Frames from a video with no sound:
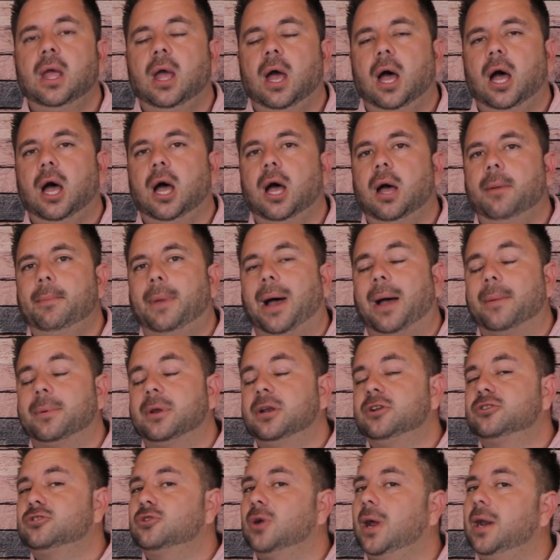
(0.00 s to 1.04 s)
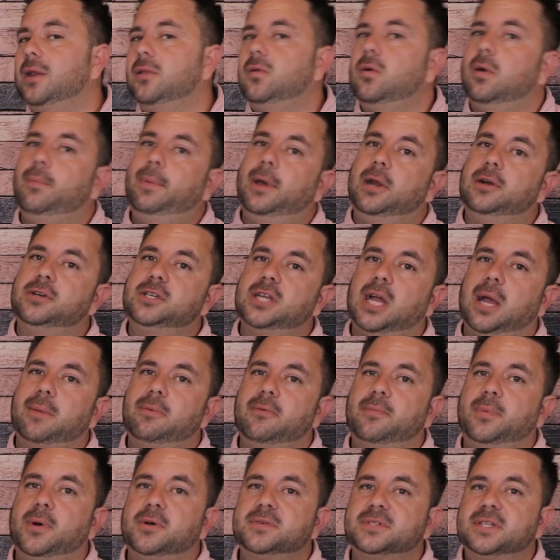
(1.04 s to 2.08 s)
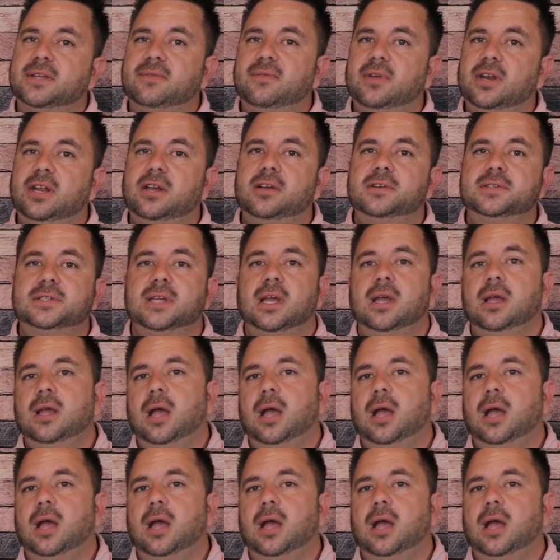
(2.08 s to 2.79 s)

I'm going to try to do a better job of posting videos.